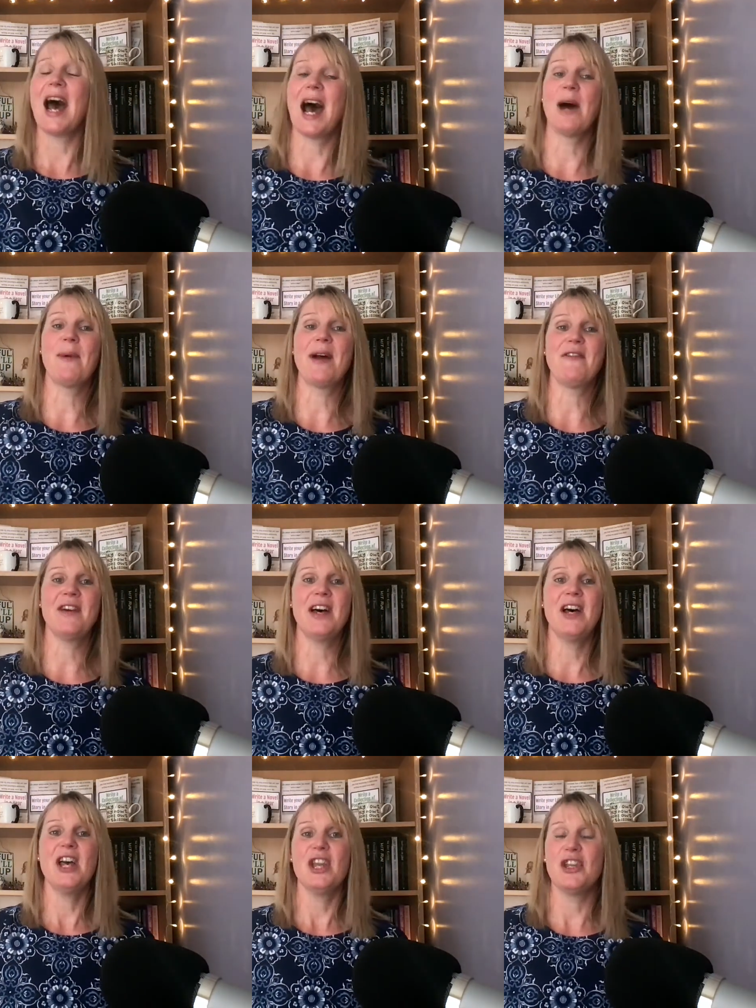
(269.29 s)
However,
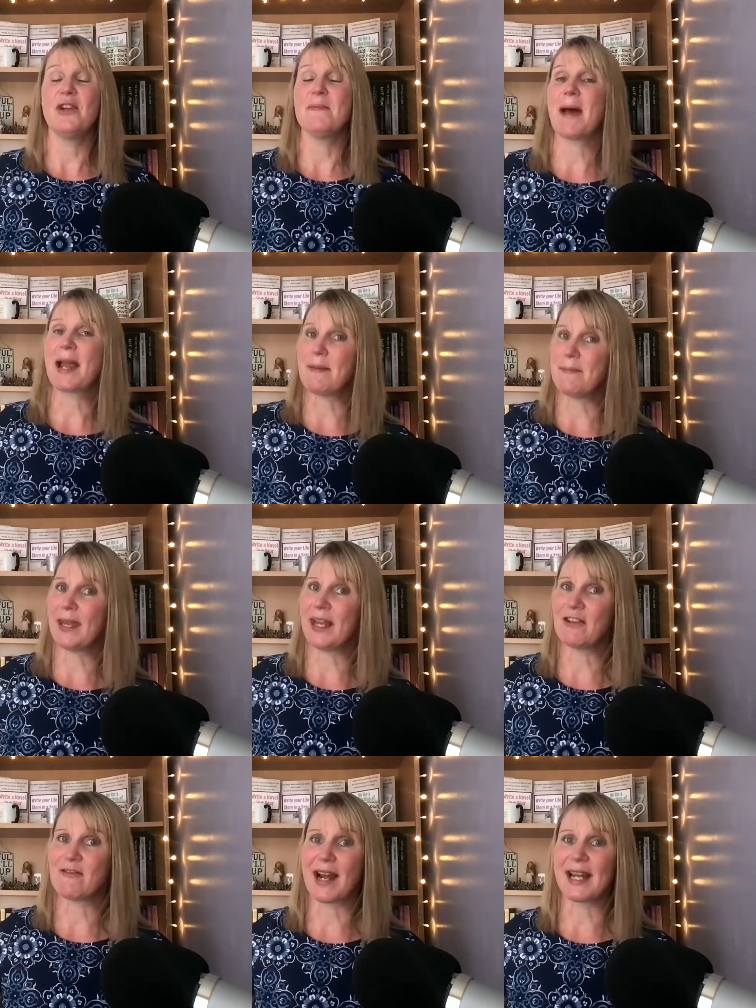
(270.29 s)
you might be
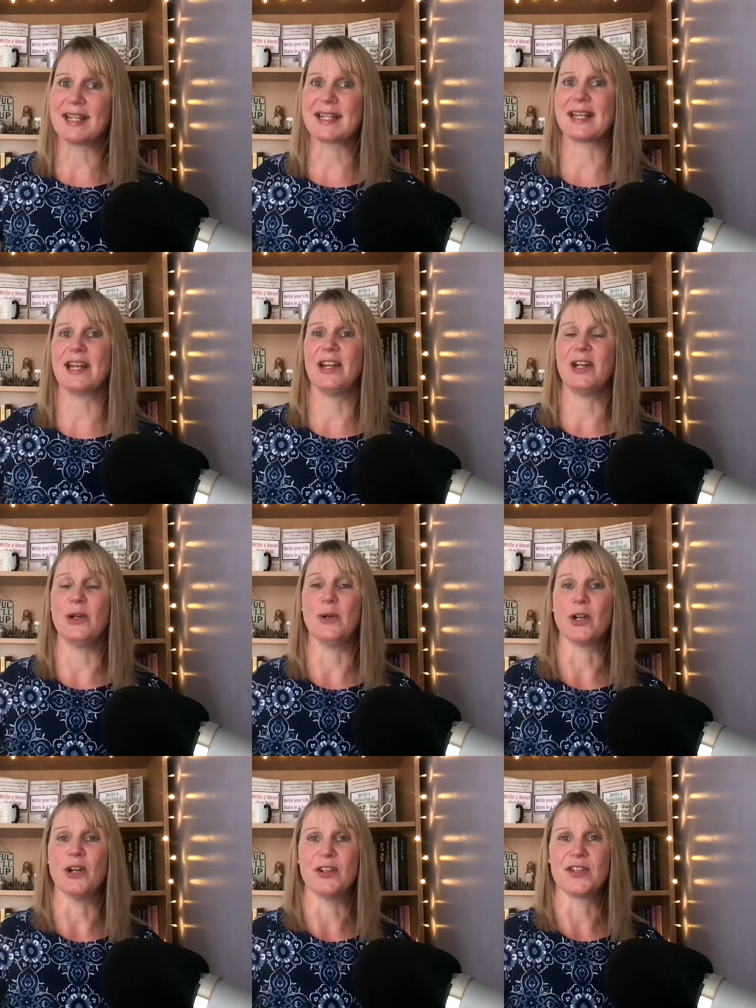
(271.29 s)
a writer who
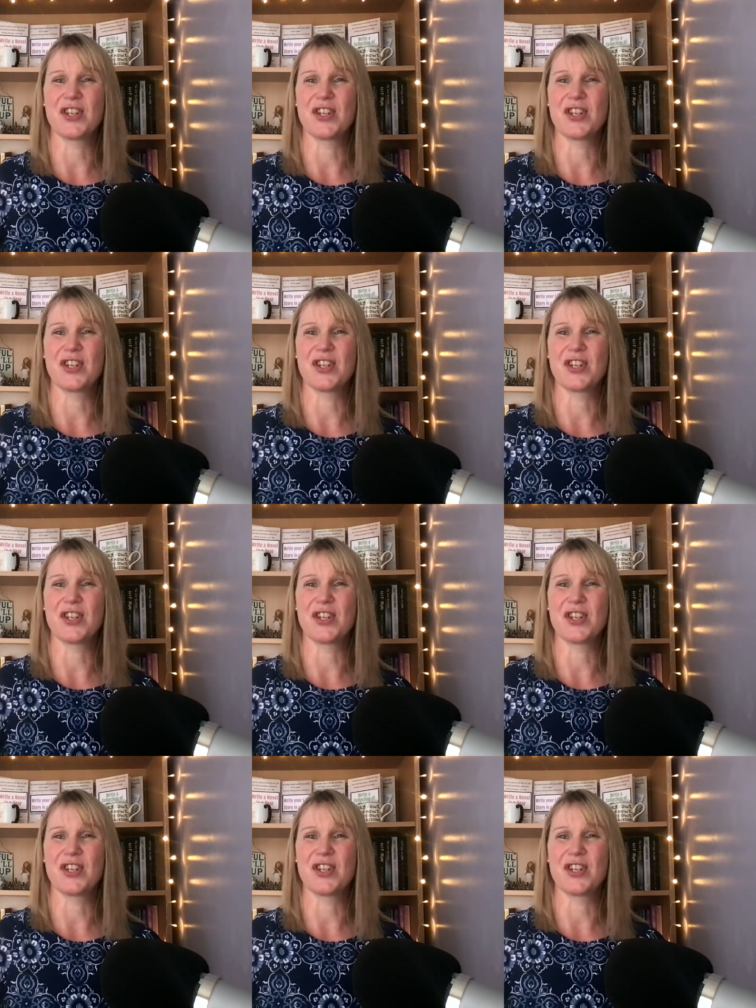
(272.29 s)
goes